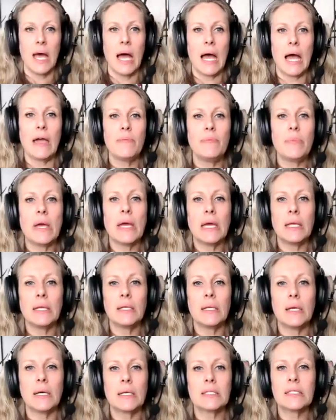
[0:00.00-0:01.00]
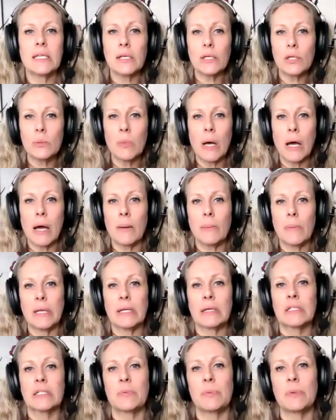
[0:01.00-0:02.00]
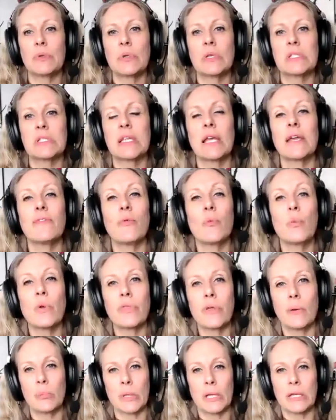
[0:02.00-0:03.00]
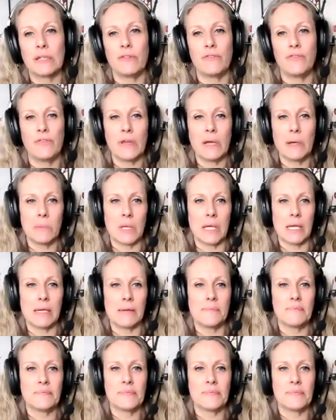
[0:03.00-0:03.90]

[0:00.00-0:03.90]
I've been a single mom and experienced life with a blended family.